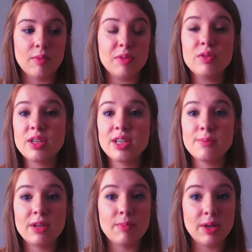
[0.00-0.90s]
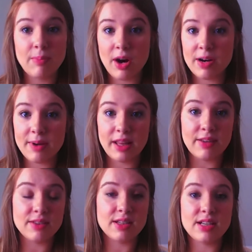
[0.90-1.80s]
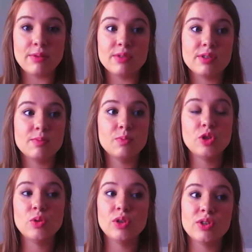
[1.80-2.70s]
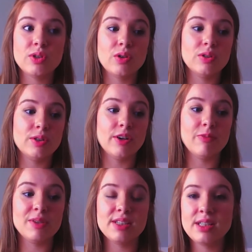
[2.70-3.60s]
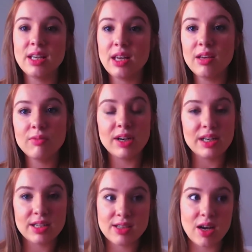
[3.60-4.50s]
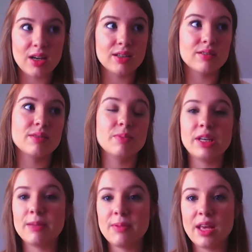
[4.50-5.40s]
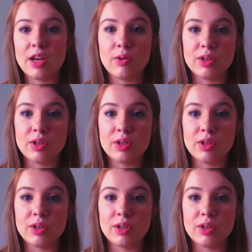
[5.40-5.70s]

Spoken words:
Music has been a big part of my life since I was 2 years old. You know, I've been singing, writing songs, playing piano,